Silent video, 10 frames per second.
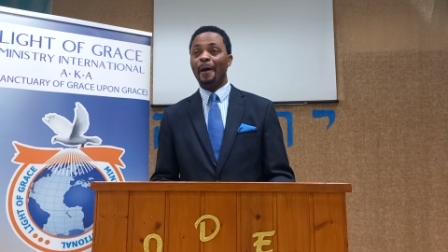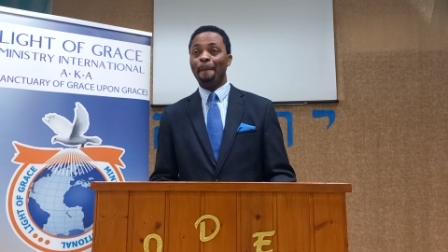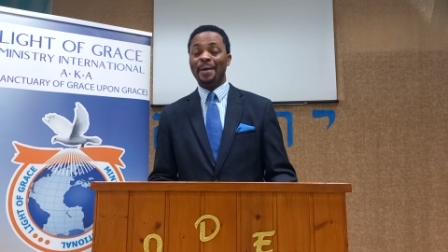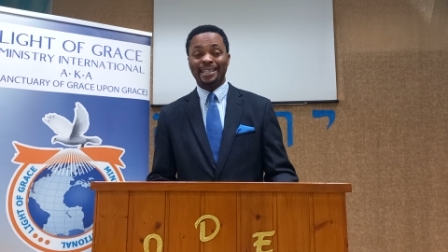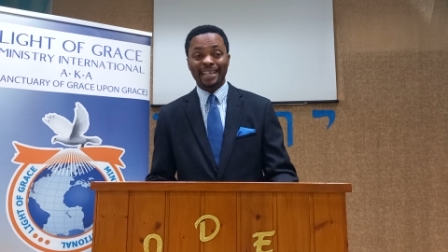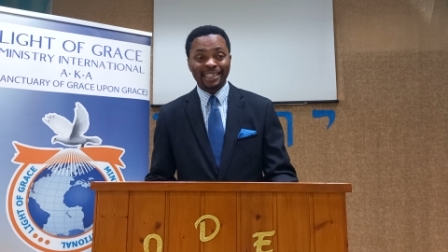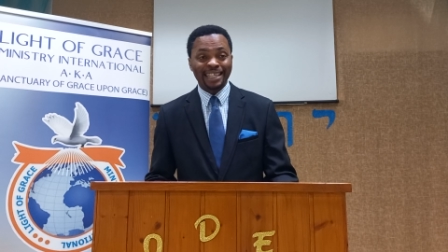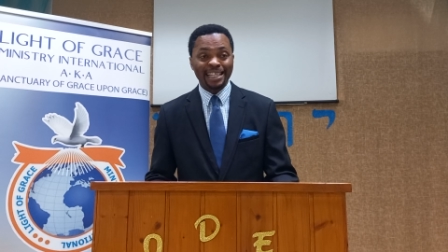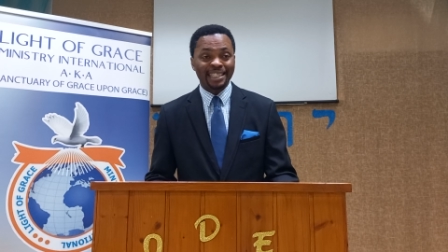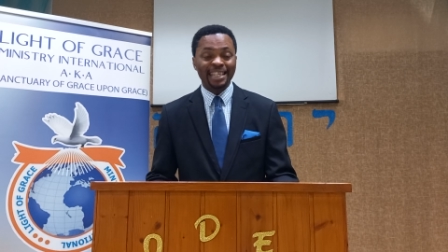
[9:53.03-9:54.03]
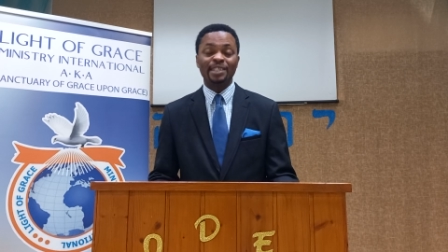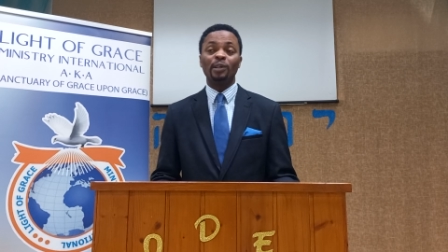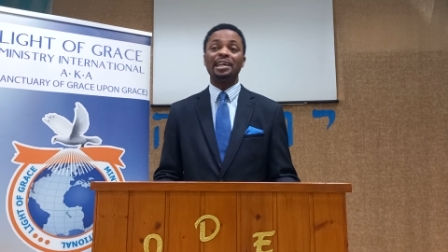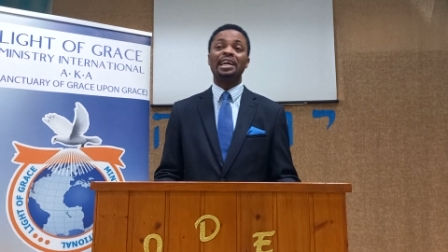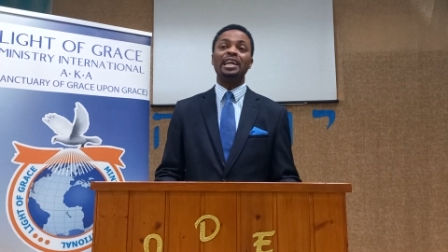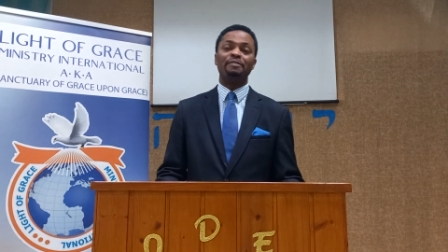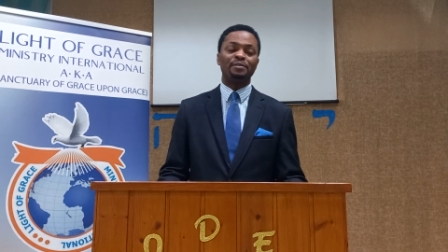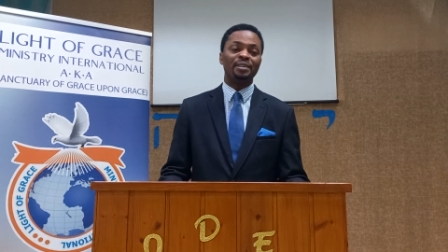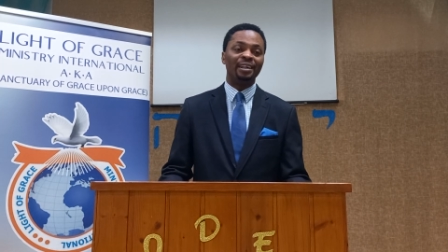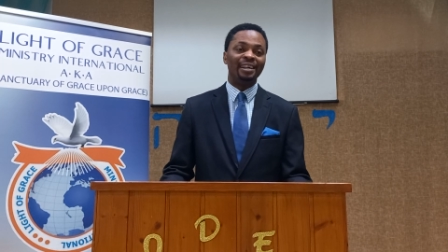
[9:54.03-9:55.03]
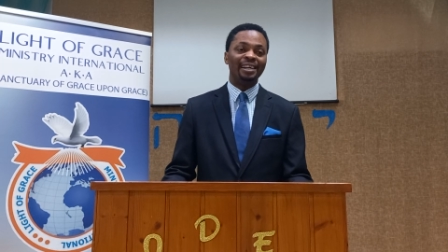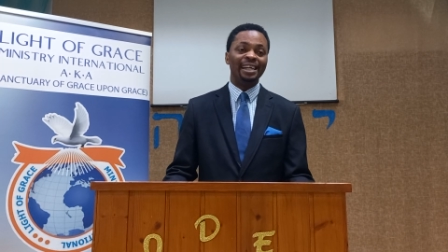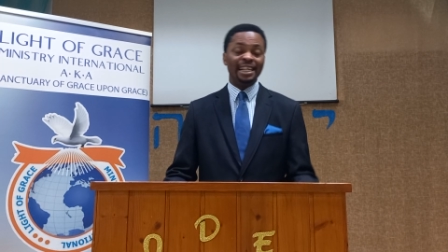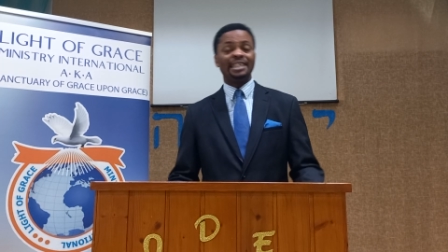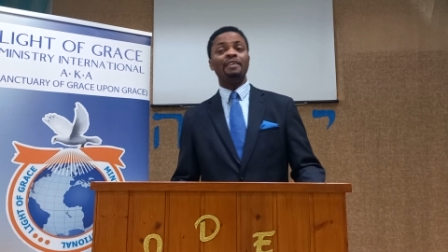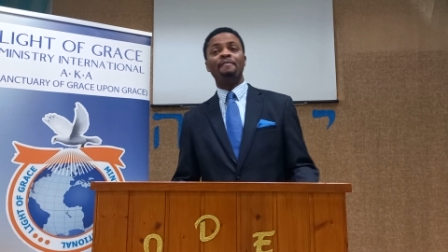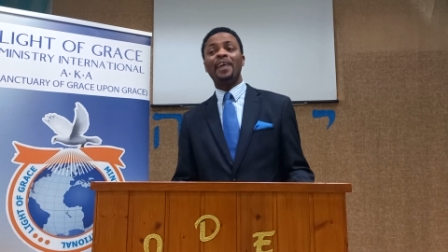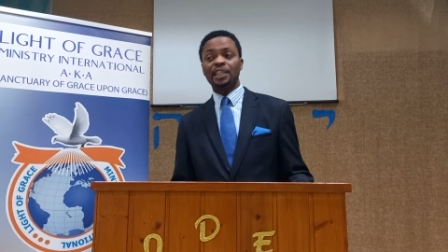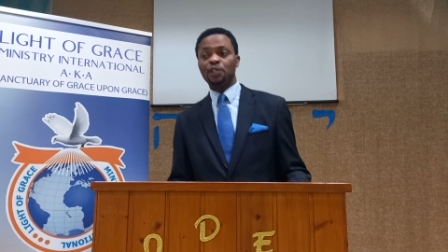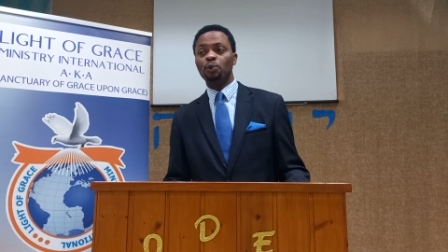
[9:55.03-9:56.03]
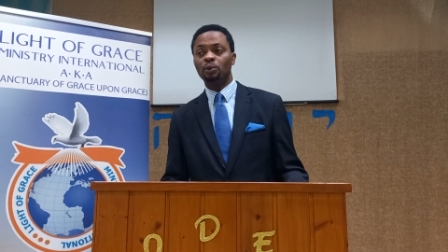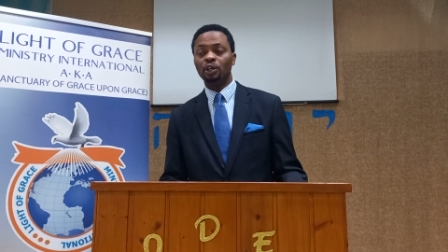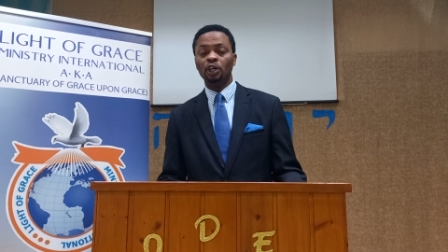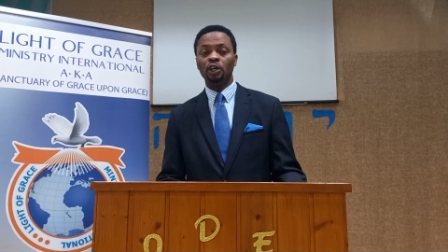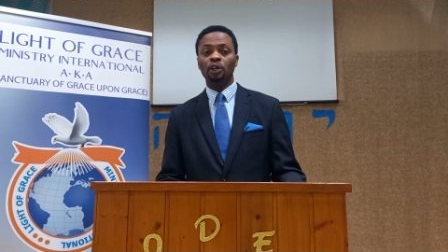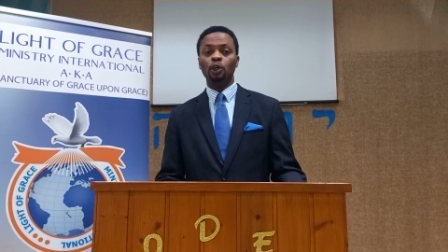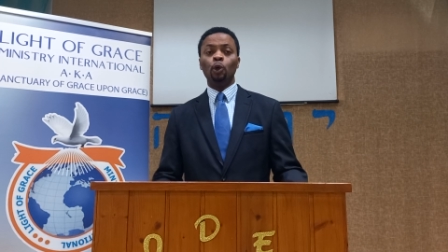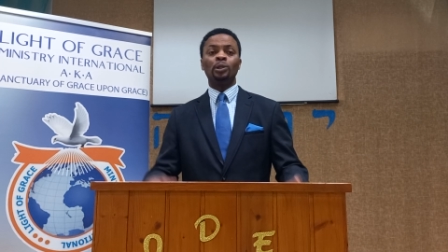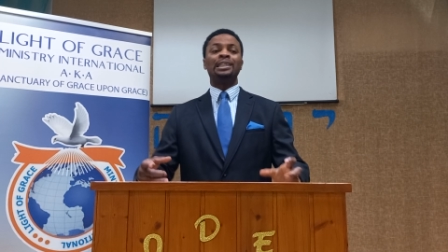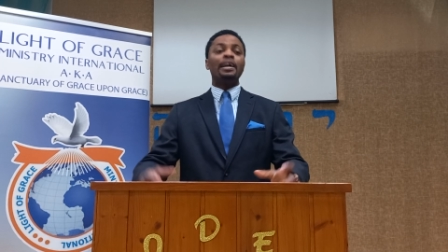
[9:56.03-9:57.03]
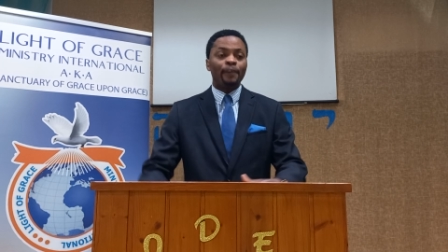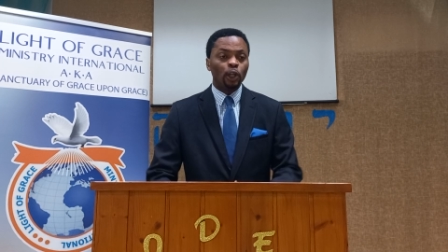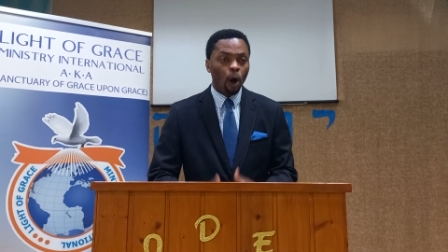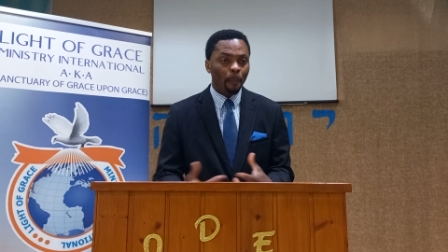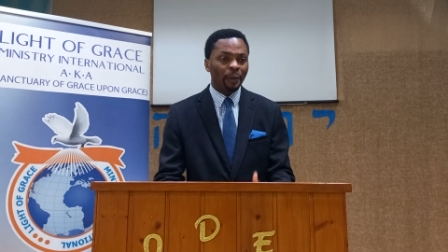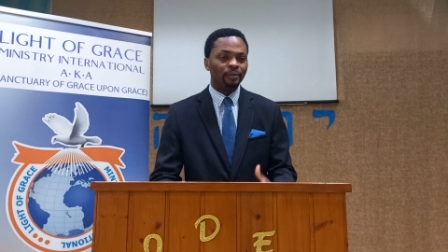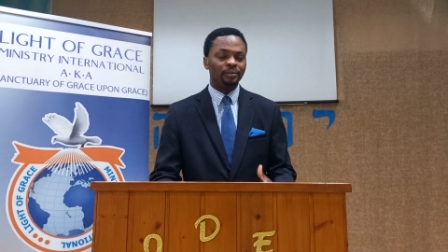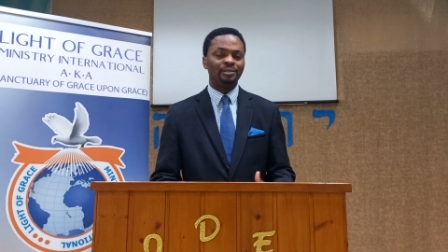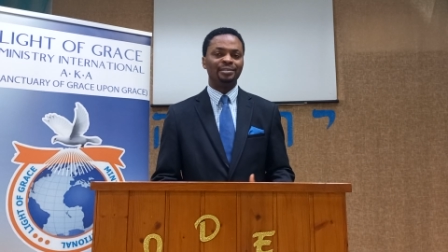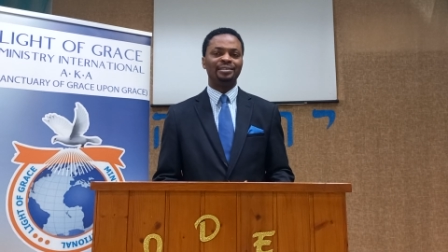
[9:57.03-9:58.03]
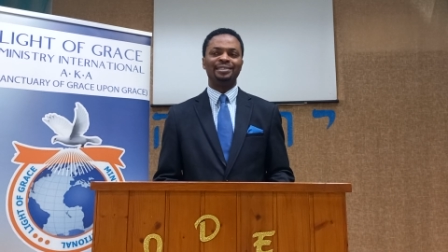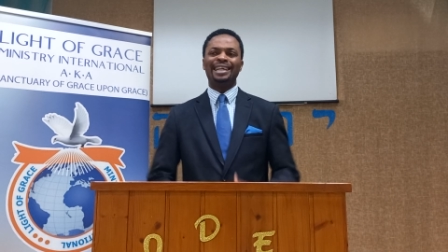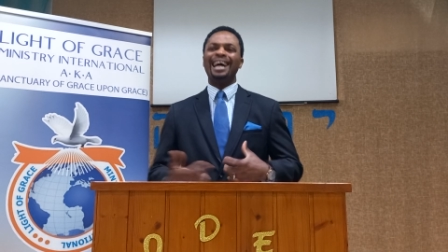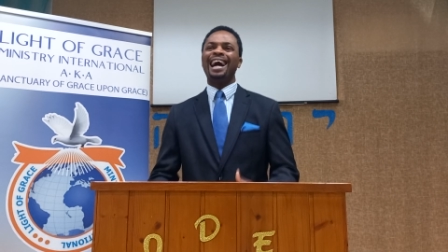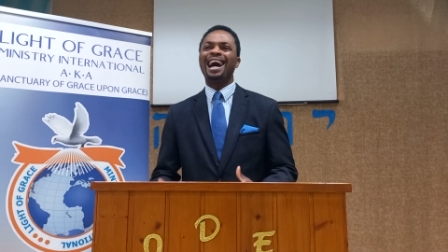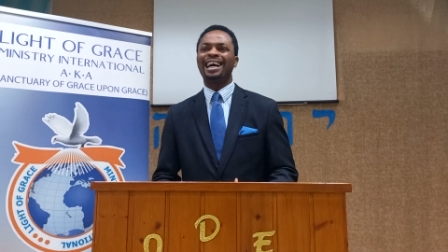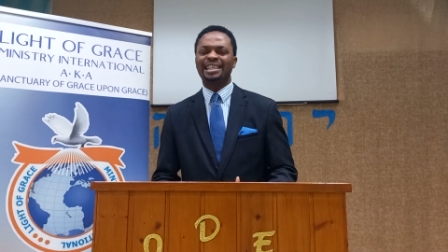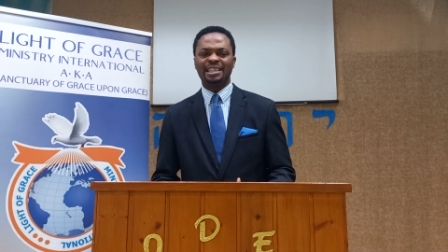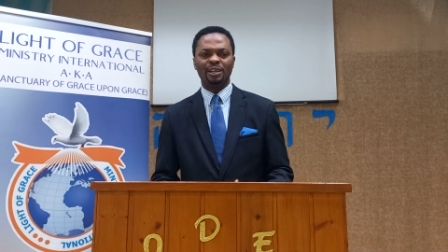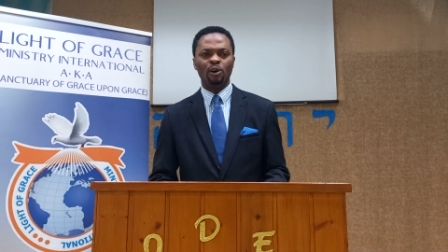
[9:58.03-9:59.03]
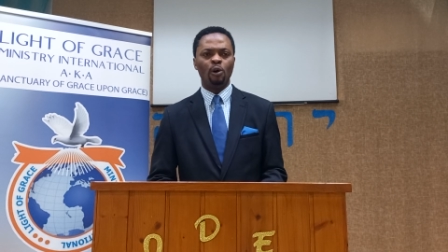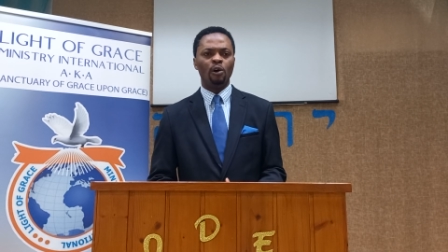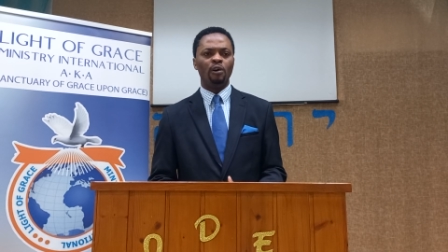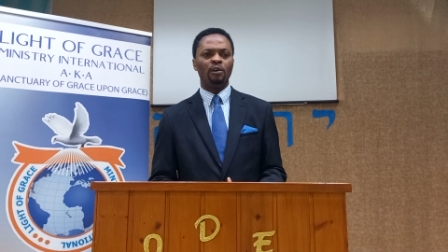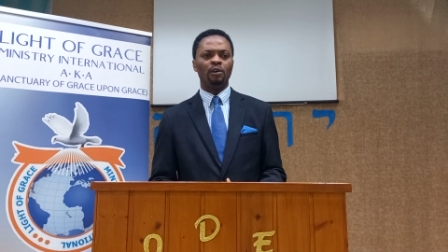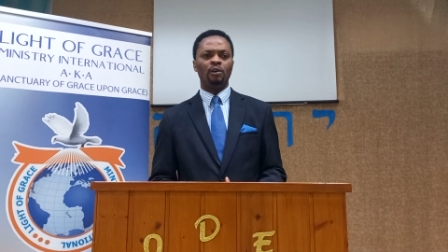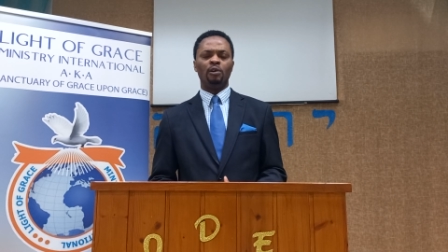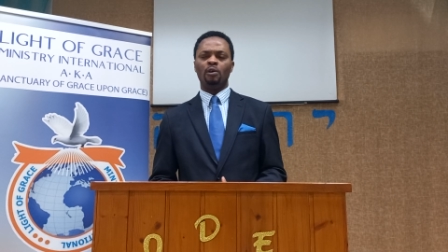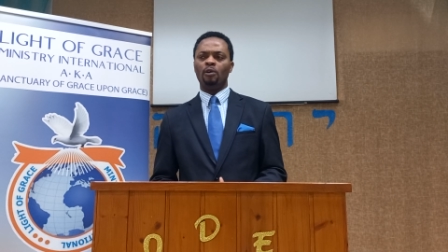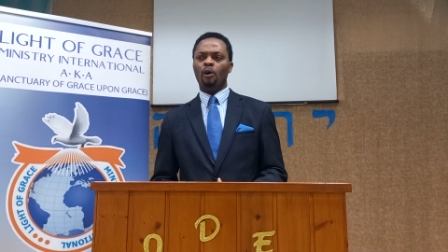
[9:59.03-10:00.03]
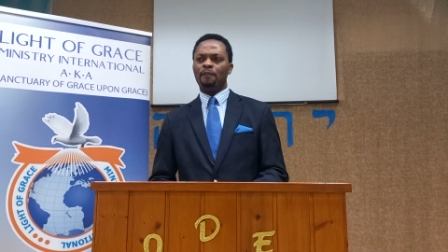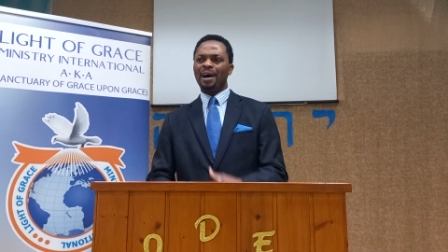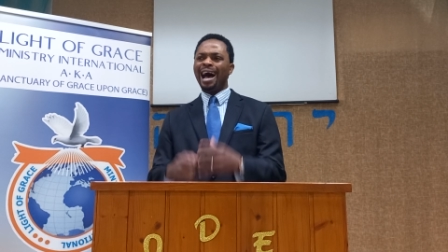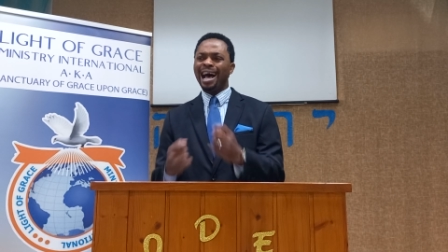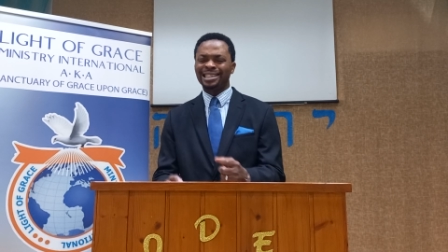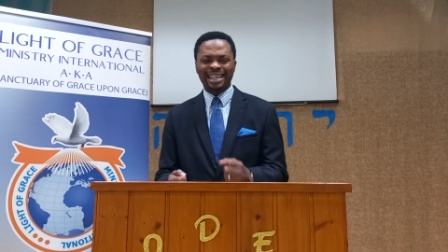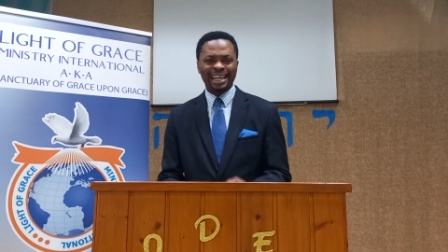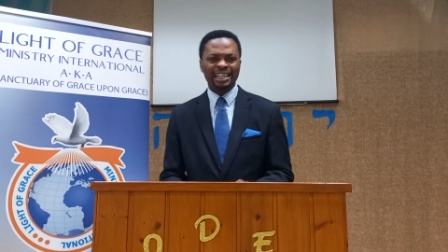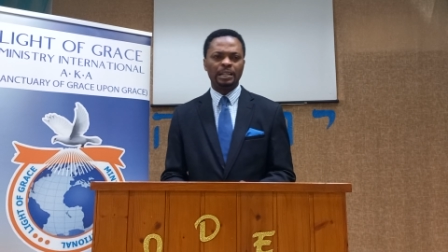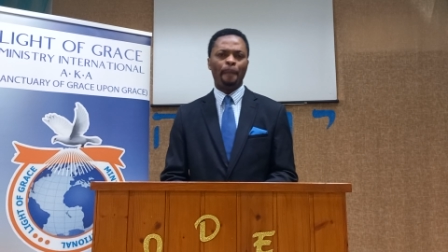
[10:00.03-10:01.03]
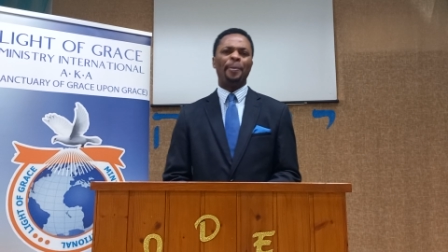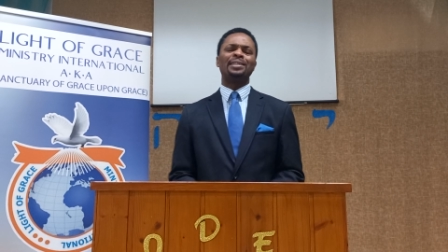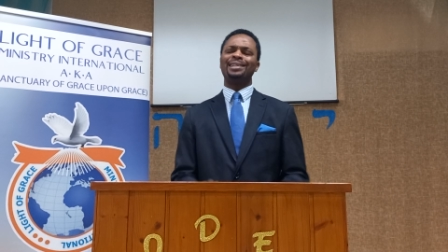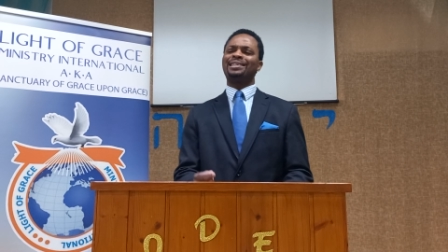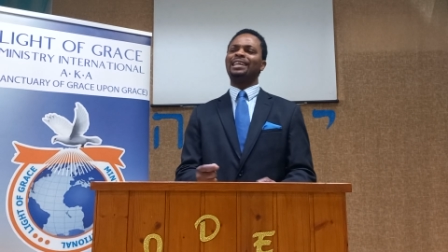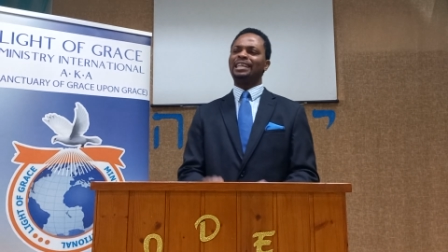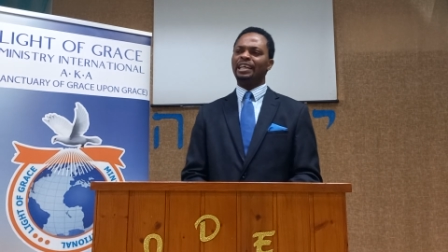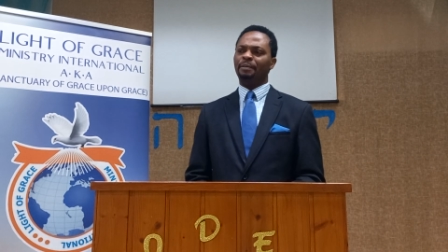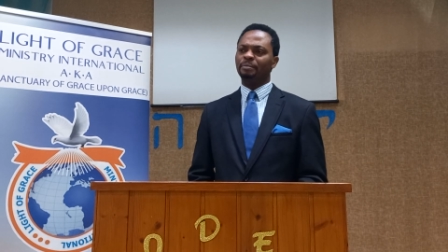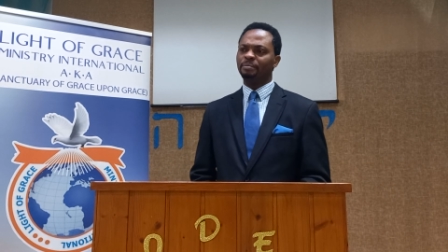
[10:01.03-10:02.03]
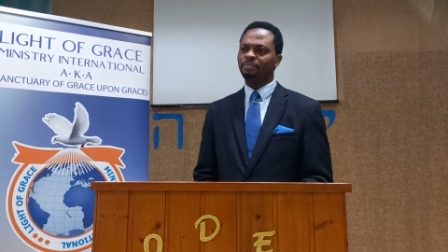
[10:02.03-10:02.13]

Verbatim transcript: Persistency is not a gift, it is a virtue. You develop the act of asking persistently.